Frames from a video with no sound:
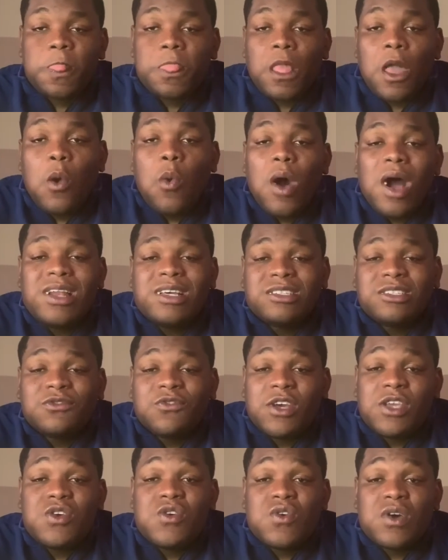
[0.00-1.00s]
what is
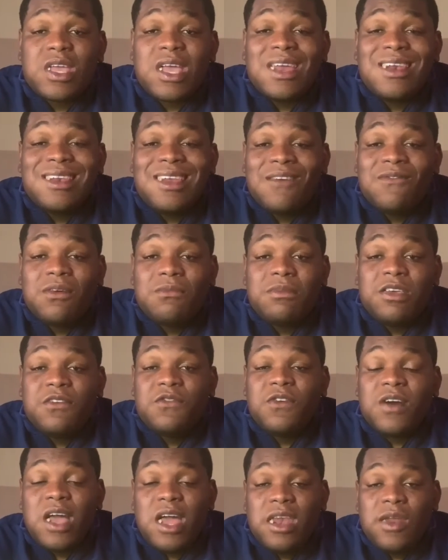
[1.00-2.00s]
for you can never be
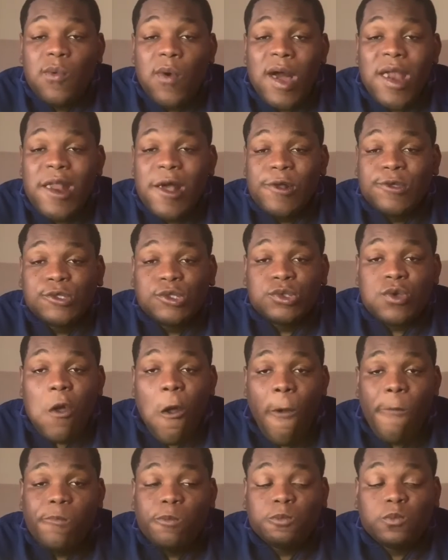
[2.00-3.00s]
for anyone else.
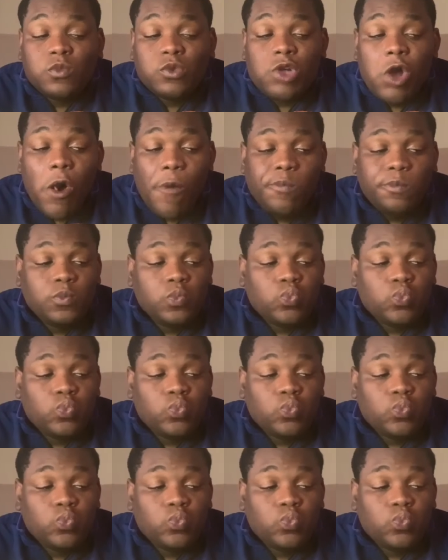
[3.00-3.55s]
So